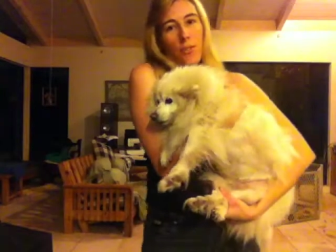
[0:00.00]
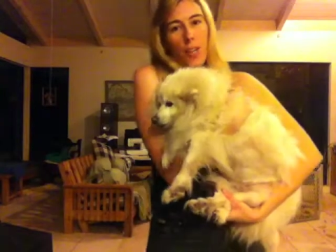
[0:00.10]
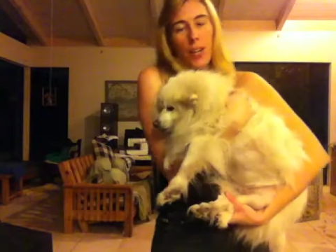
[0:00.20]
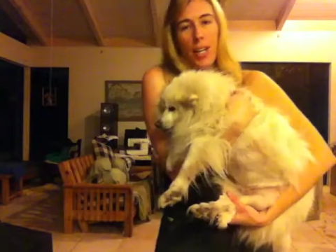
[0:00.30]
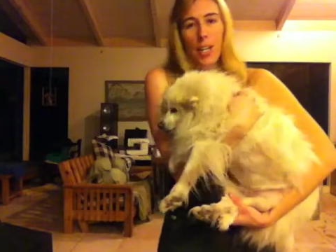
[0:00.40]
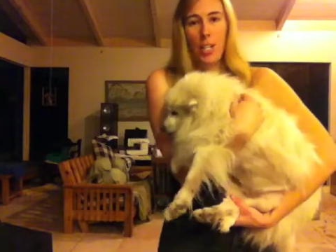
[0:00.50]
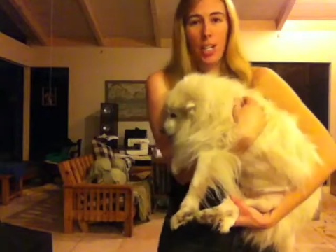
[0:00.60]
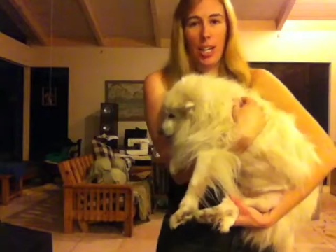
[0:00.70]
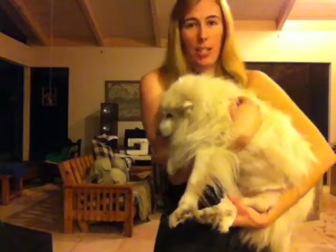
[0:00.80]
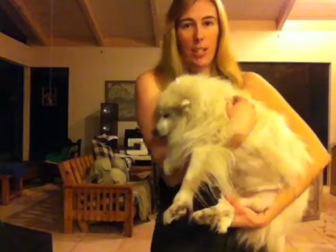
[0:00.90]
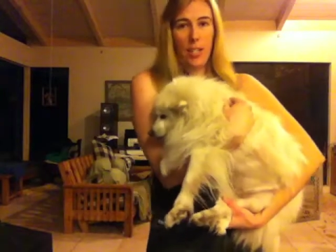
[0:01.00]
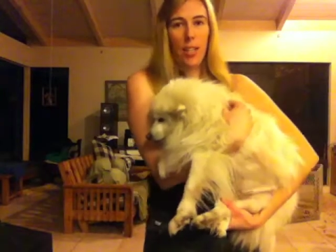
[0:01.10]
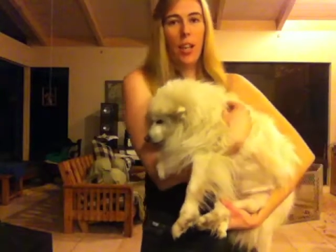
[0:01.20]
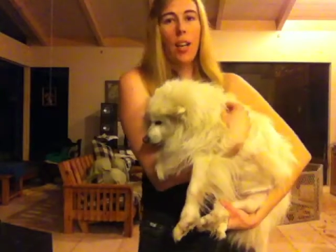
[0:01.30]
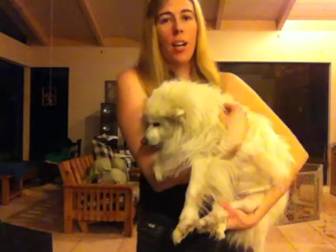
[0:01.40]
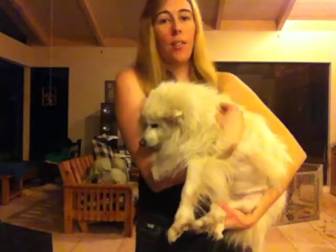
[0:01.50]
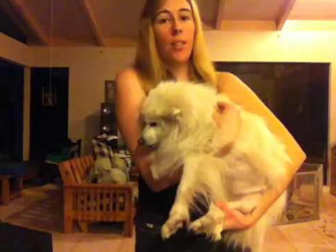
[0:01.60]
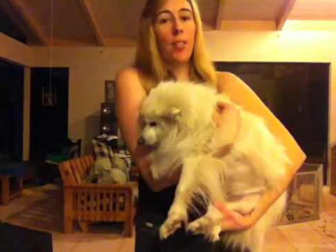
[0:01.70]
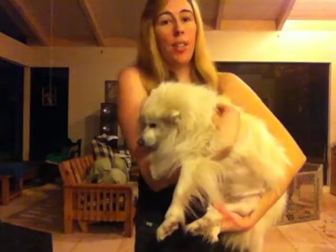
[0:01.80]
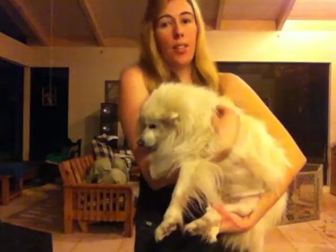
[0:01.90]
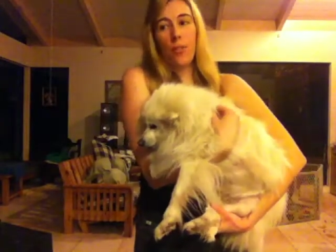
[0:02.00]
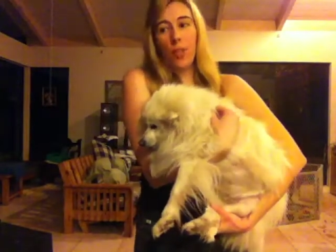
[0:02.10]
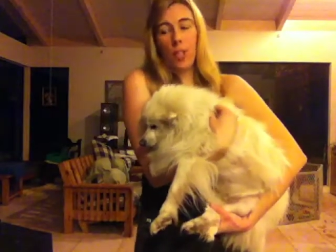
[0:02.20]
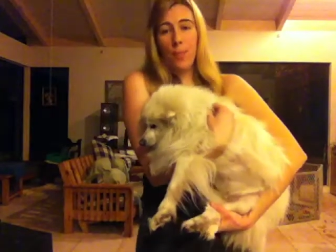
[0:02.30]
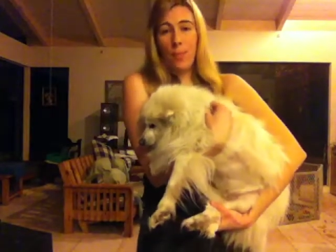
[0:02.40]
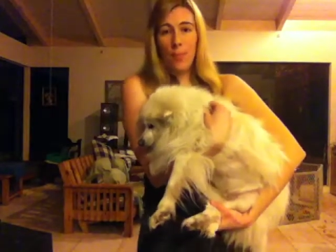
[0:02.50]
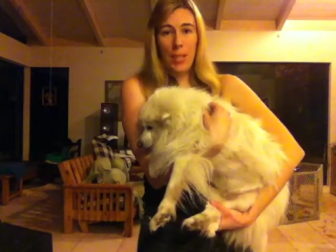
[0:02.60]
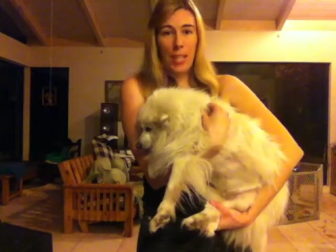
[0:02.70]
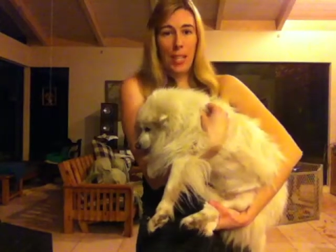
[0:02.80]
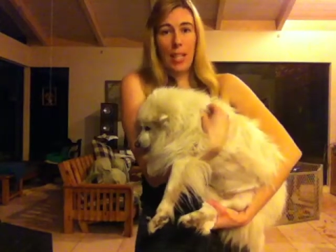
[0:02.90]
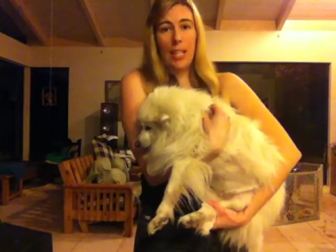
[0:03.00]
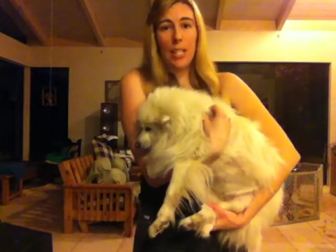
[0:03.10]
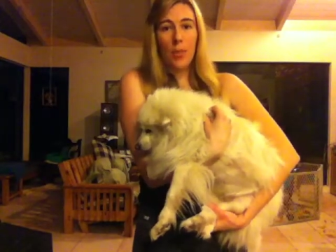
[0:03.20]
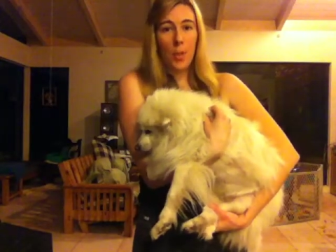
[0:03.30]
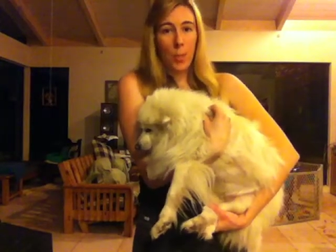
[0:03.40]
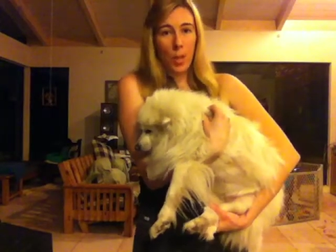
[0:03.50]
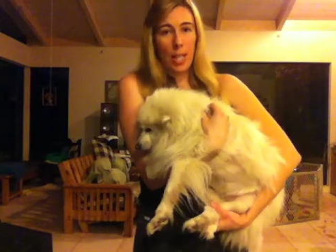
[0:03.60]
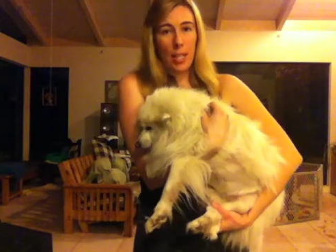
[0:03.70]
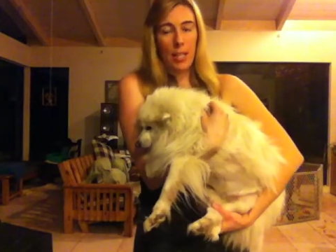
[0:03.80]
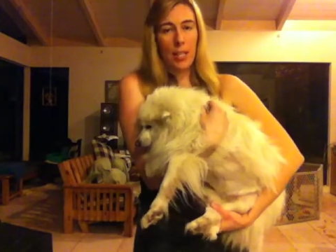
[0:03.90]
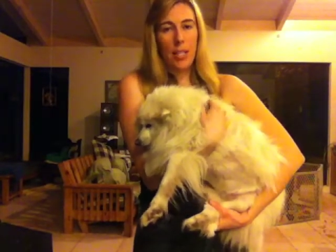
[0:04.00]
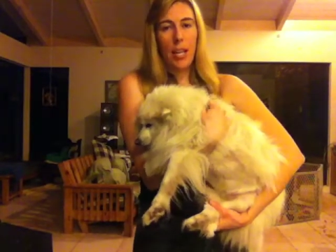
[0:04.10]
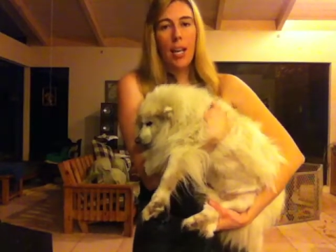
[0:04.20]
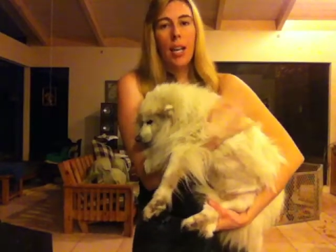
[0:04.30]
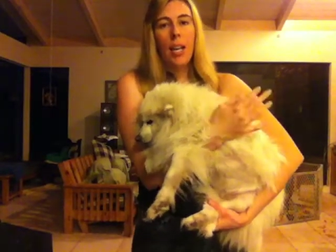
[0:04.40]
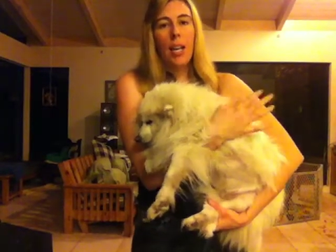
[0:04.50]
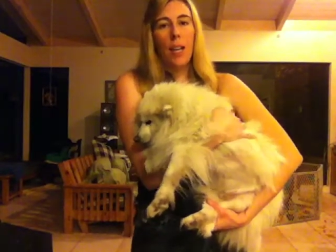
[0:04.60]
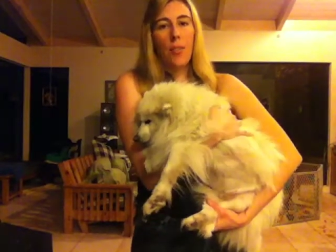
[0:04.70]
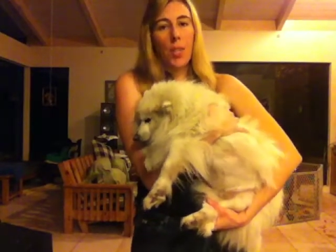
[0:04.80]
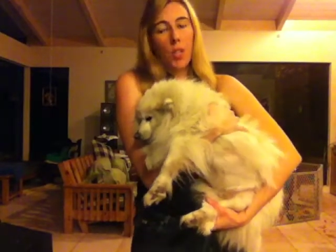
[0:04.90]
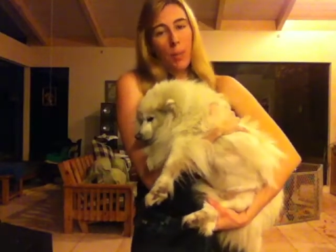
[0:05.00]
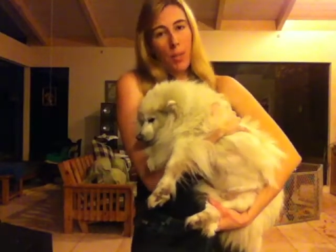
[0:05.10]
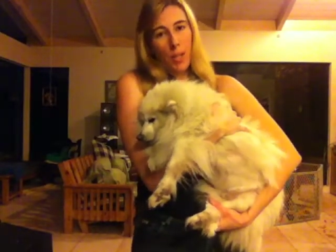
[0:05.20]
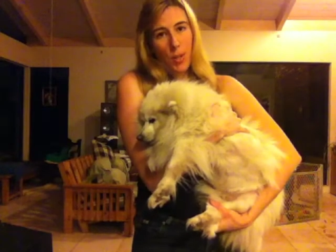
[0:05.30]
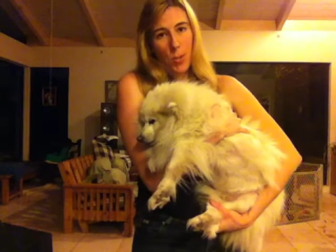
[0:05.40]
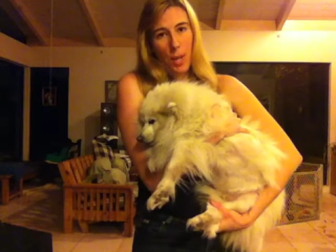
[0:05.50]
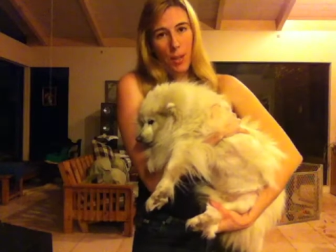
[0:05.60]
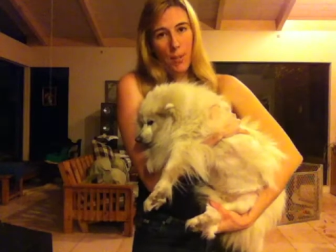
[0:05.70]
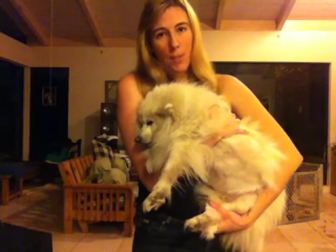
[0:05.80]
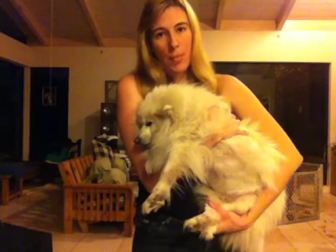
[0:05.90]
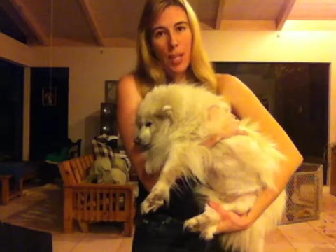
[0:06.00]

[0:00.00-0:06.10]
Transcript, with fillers: very good chance of living for at least a few more years if her treatment goes well.